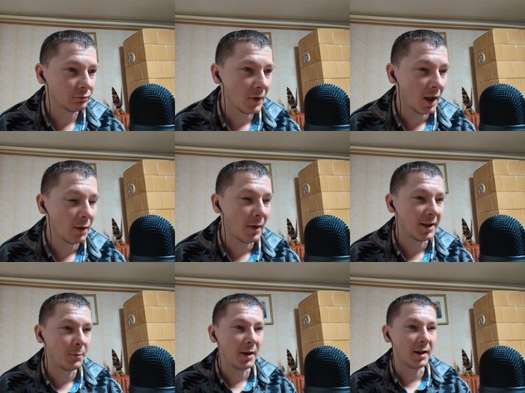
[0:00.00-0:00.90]
and my
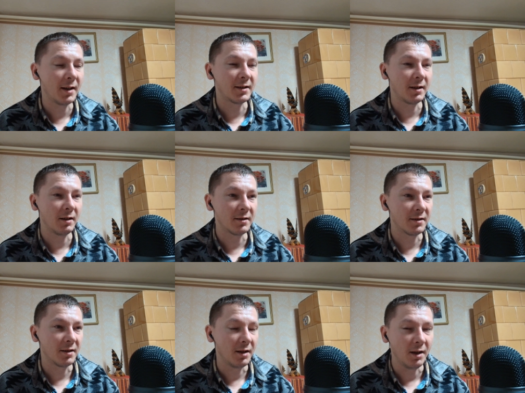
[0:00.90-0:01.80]
speaking
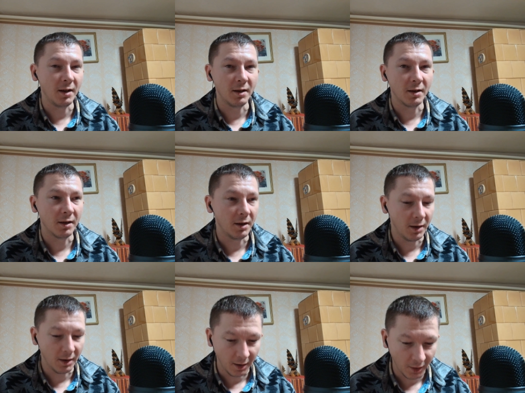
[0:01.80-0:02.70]
skills in
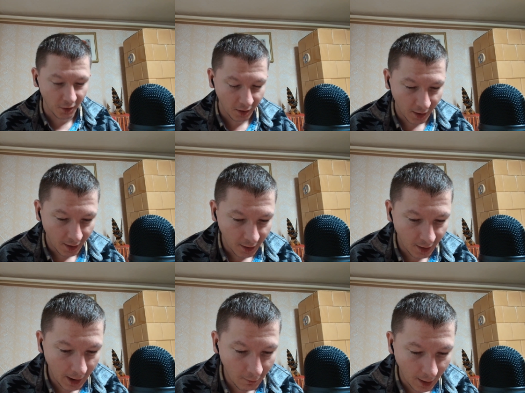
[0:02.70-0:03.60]
English.
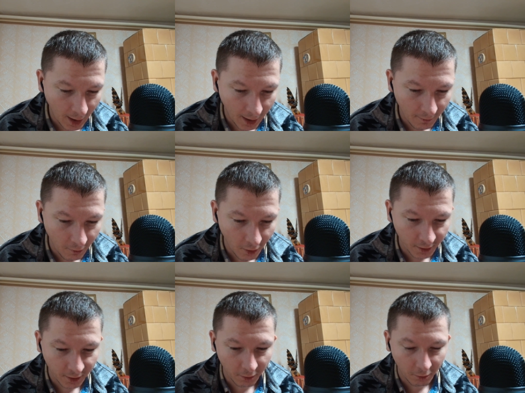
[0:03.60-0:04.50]
Now I
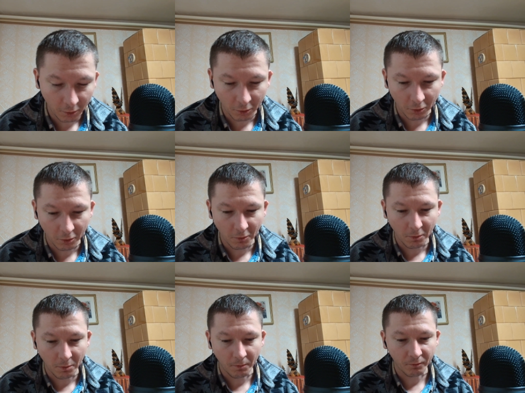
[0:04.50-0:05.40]
want to
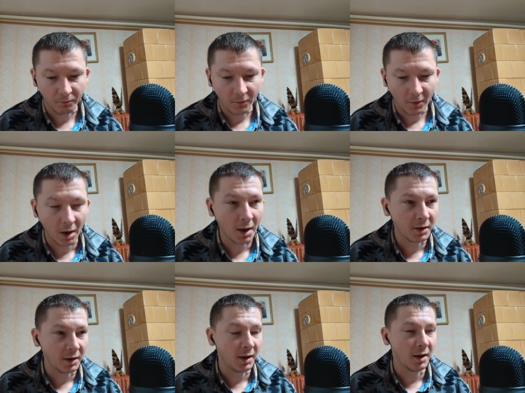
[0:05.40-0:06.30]
learn
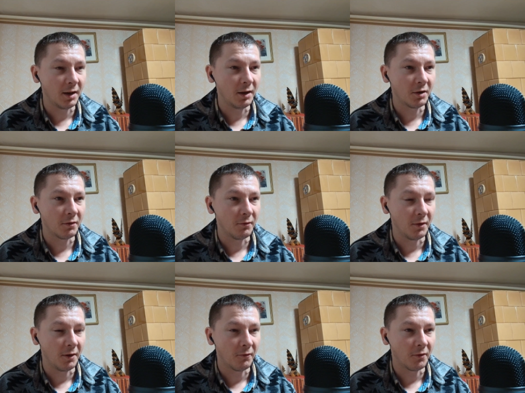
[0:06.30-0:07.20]
English
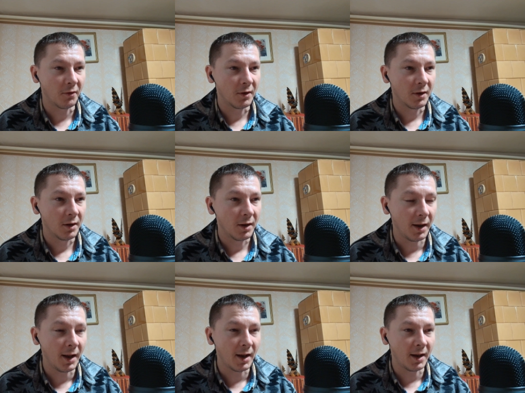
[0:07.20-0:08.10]
with
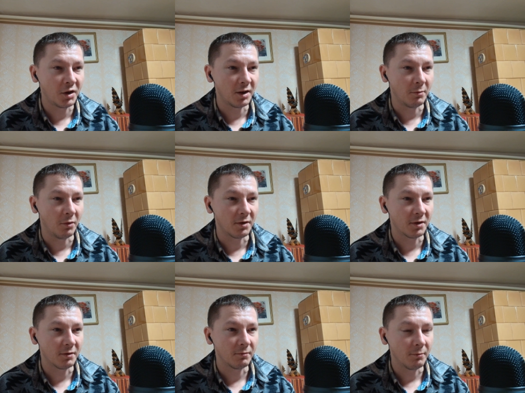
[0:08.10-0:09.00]
AI
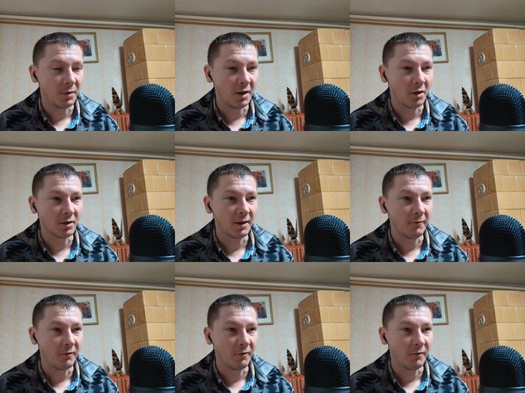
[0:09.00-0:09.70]
chatbots because I